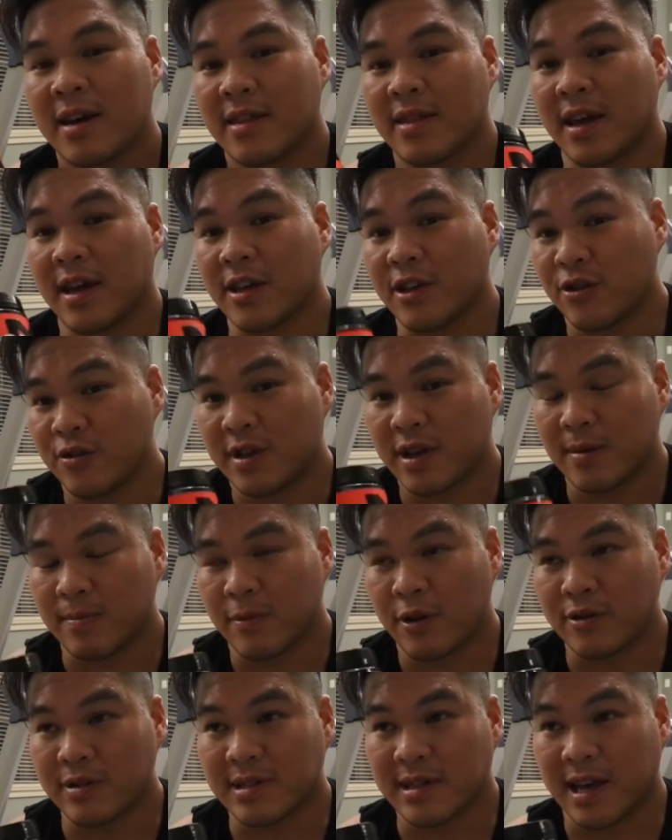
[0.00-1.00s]
that you can
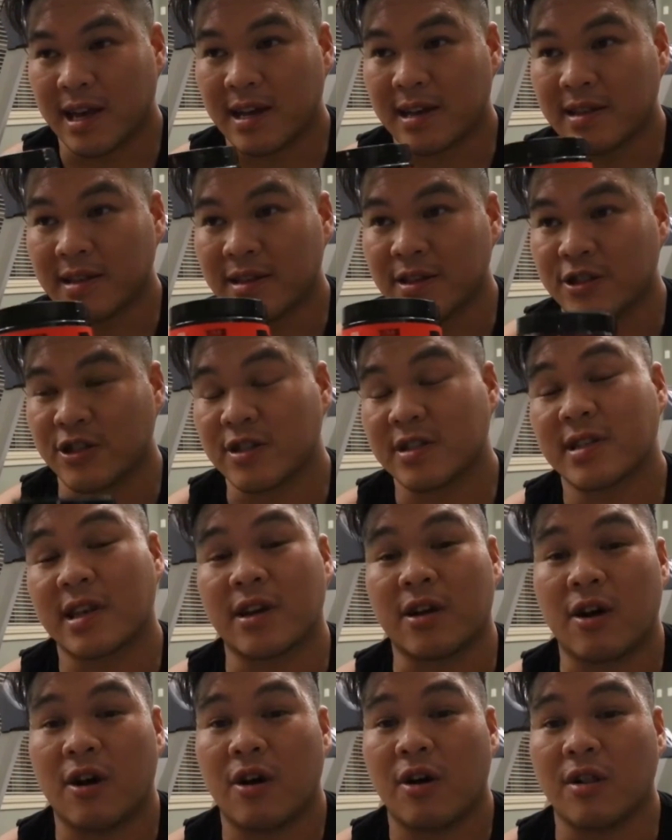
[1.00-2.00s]
most likely, just
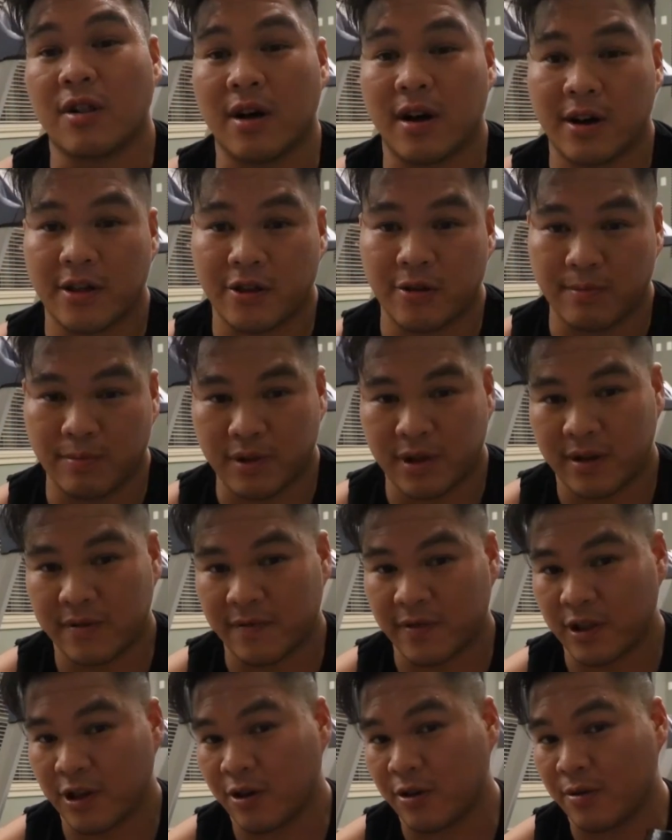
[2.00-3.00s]
like all other blood
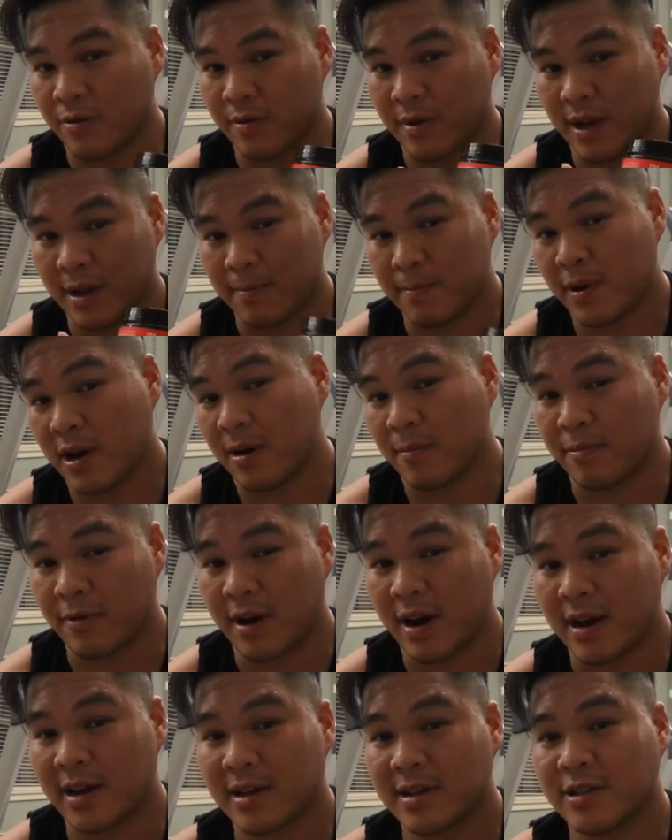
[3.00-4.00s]
flow and pump
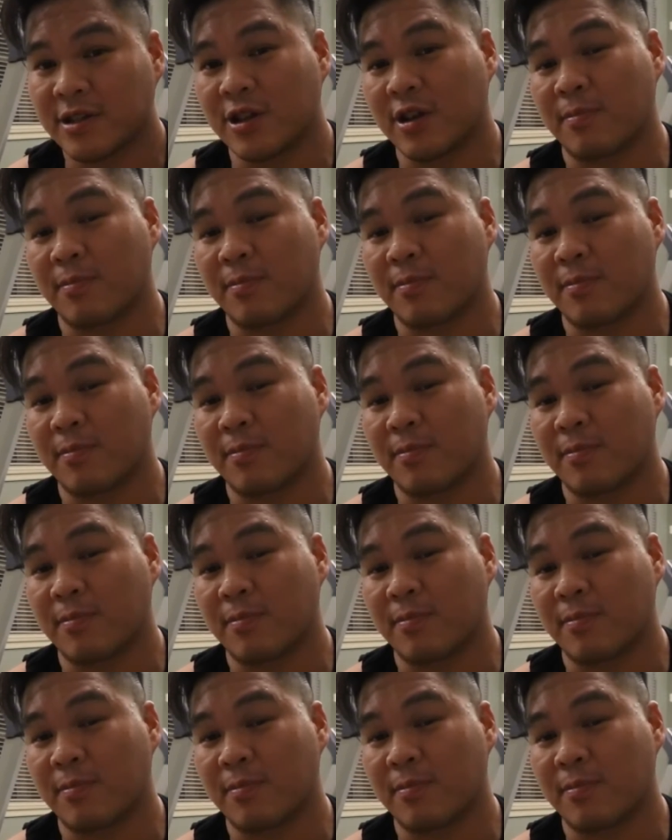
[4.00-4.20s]
products,